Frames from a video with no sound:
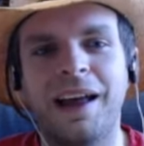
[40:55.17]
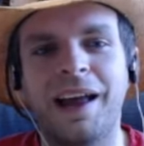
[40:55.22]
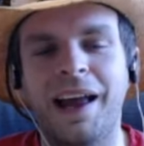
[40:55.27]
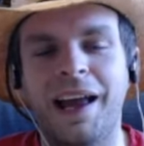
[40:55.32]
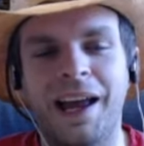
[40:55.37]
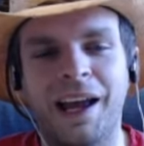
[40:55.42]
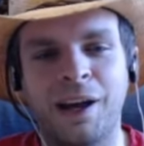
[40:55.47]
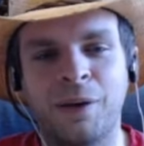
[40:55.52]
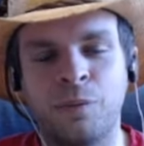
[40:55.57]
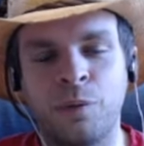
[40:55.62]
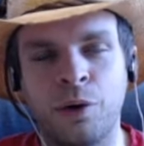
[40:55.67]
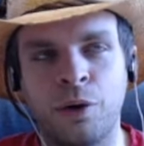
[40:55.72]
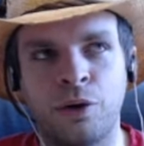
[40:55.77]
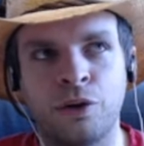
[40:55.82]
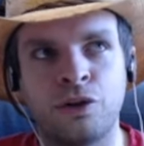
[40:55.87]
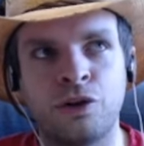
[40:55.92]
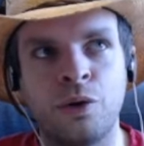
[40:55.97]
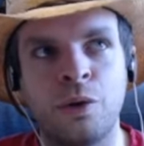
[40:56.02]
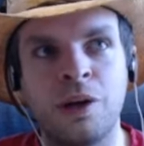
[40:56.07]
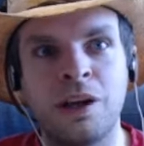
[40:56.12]
and we
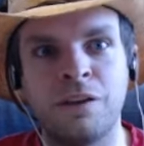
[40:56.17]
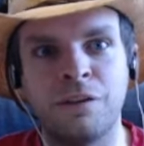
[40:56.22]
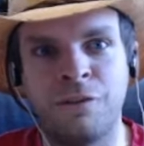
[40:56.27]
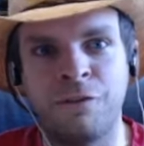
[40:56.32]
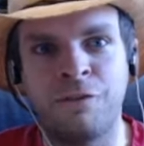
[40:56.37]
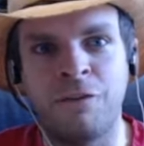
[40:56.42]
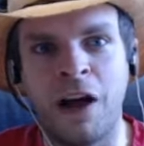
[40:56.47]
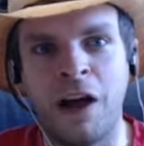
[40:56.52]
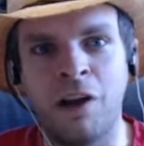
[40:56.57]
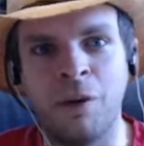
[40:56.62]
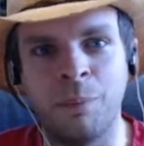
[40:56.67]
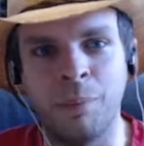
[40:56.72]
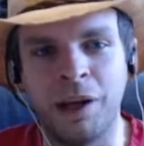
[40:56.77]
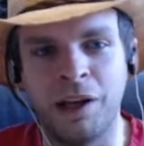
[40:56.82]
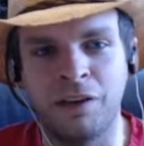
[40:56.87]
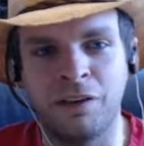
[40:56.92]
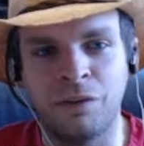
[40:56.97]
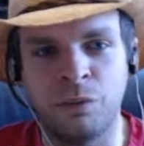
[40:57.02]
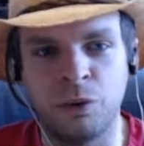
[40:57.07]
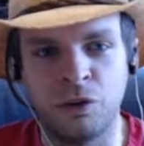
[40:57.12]
were doing
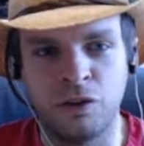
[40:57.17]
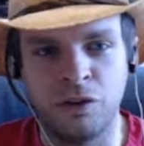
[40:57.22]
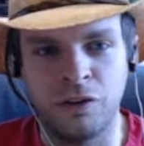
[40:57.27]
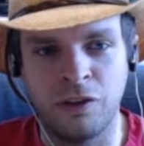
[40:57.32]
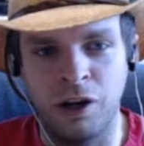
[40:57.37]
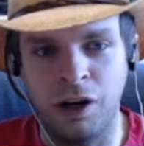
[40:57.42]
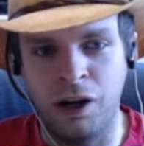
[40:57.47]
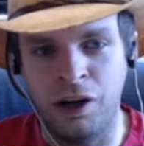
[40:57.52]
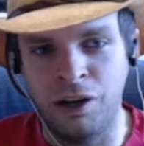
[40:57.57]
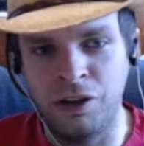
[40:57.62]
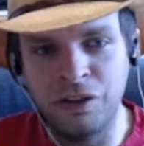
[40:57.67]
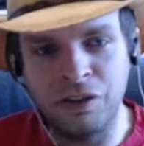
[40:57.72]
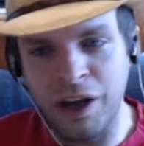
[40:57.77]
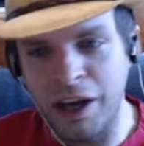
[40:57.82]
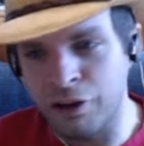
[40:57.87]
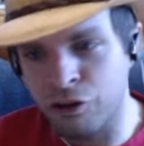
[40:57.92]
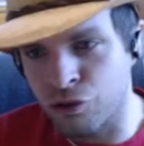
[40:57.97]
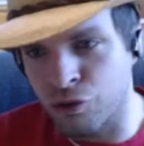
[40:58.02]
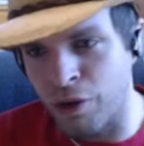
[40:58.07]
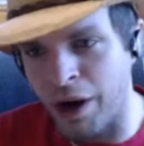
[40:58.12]
Felmist, which is an
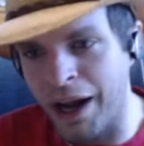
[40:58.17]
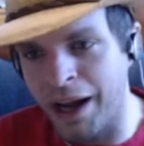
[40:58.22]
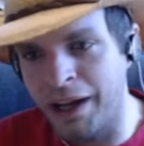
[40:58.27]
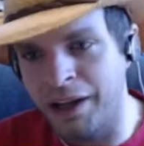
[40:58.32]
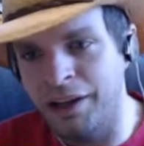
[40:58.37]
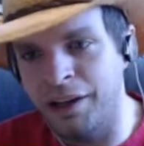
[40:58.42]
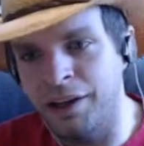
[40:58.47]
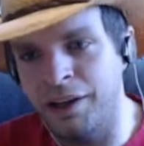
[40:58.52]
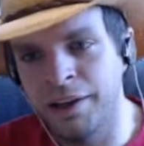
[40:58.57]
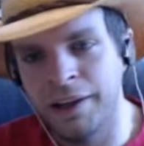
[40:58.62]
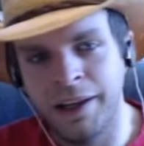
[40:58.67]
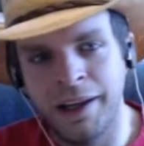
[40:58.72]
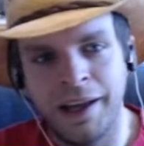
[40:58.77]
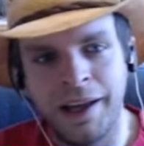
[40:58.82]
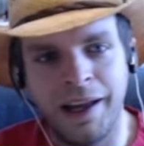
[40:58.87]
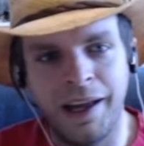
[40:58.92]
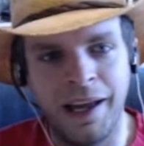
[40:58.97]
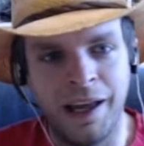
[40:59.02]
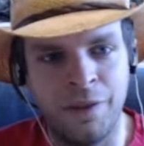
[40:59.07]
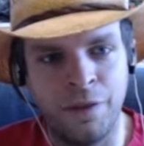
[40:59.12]
undead dragon,
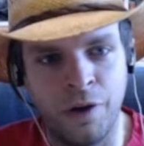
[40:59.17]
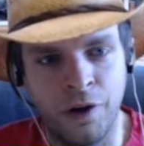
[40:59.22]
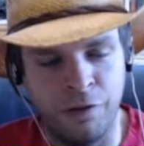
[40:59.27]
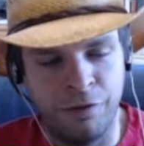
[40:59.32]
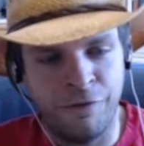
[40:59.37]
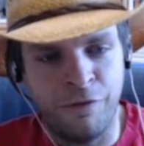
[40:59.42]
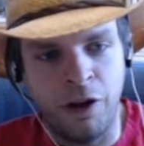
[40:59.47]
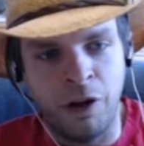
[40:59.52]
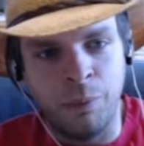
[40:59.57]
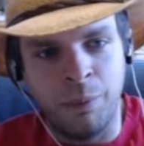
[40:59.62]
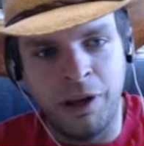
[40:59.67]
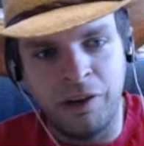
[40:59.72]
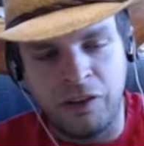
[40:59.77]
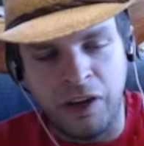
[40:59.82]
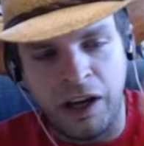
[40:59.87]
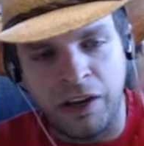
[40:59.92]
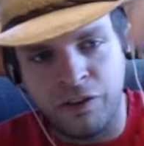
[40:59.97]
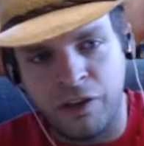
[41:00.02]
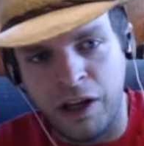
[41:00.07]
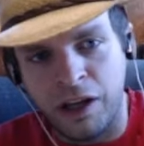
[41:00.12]
and the Felmist
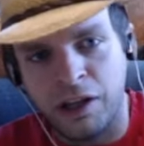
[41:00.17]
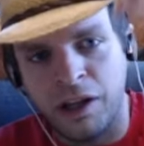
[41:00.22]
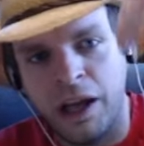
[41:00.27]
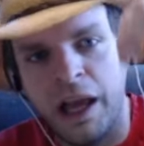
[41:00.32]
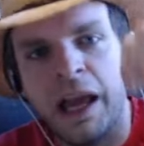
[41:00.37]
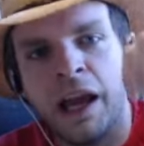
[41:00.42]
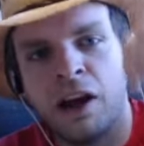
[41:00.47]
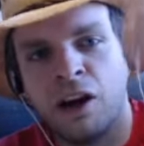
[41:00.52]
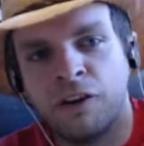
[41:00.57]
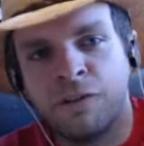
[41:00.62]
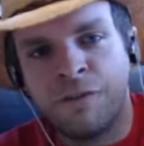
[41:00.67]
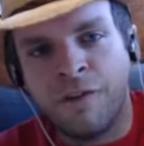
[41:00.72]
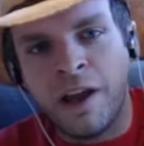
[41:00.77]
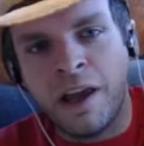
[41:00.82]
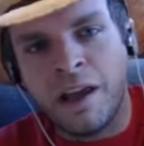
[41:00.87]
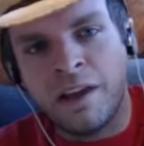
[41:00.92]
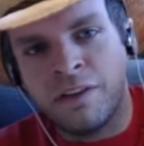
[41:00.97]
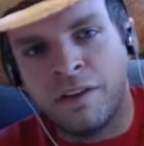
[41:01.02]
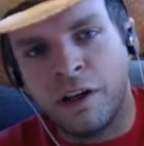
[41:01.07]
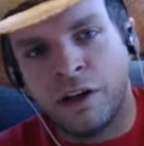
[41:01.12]
has like an air
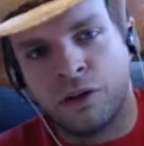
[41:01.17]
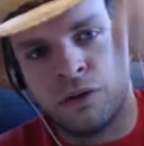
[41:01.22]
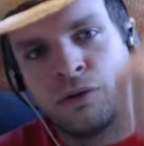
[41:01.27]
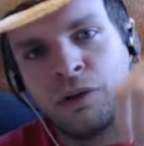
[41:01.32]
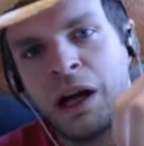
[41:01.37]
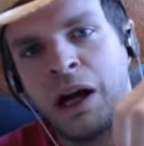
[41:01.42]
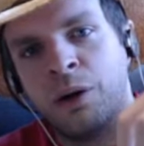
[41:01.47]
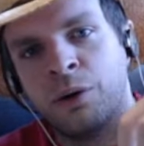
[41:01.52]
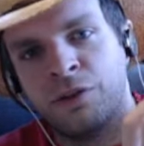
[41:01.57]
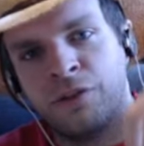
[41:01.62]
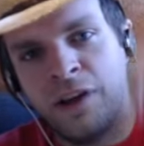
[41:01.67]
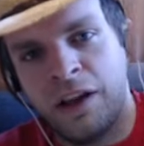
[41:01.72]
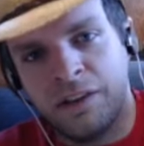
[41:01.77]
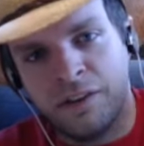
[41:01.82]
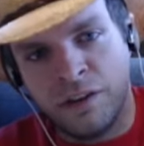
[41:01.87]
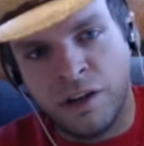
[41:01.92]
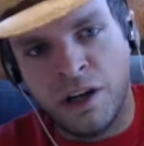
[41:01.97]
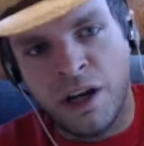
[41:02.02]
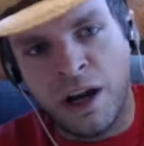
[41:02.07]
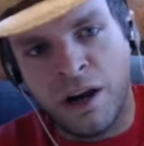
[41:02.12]
phase and a ground
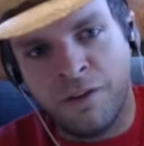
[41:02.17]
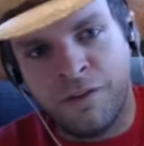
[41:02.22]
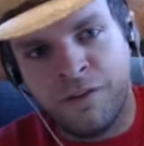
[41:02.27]
phase, and an air